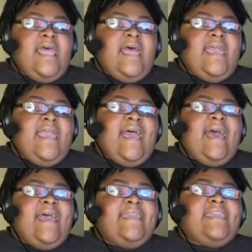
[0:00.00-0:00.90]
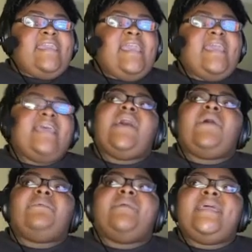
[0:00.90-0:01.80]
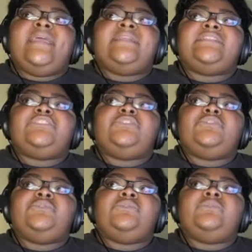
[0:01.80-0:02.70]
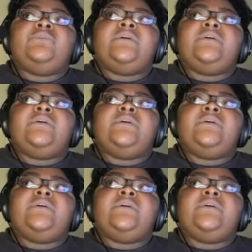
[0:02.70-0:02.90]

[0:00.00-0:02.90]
And I cannot wait to